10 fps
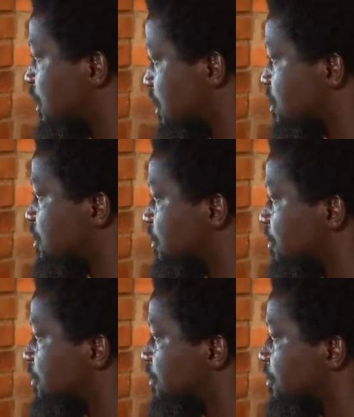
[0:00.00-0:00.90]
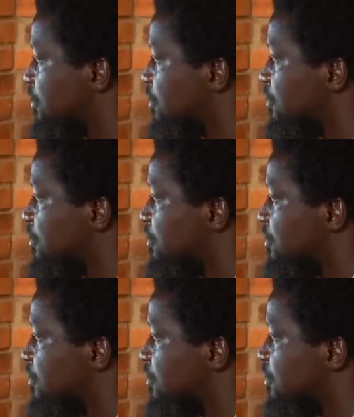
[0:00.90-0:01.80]
Yes.
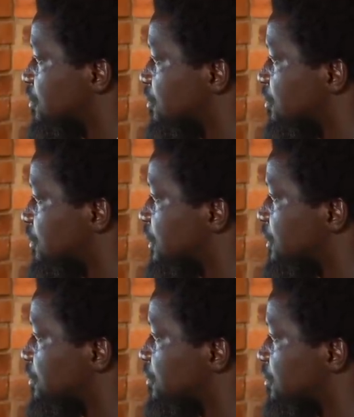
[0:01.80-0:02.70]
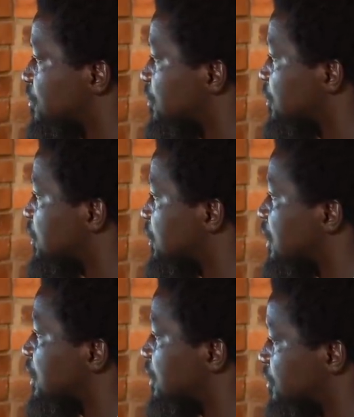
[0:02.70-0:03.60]
This is the foundry.
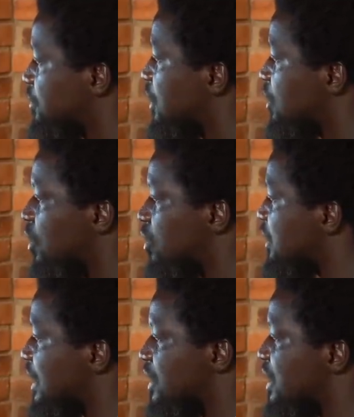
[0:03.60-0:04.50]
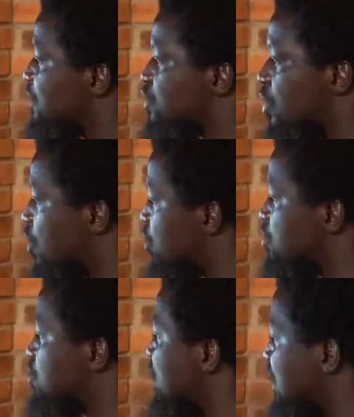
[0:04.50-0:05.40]
Yeah, and all the other. They have
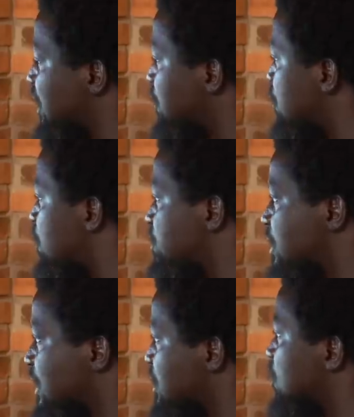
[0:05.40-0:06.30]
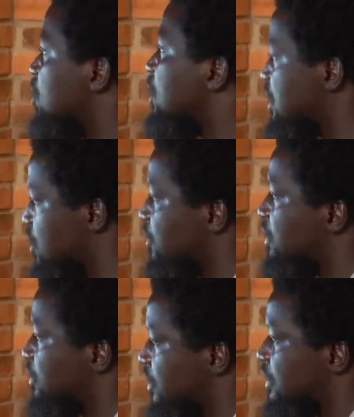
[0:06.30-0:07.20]
storerooms where they keep objects and all kinds of
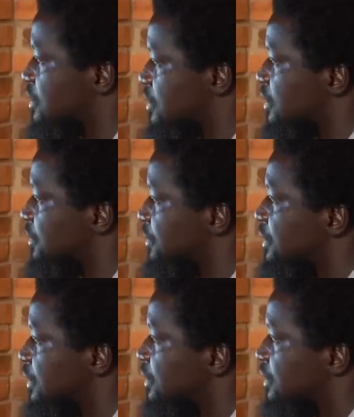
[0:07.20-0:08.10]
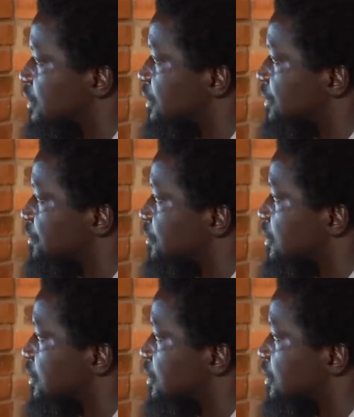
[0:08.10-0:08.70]
other things. Yeah. Yeah.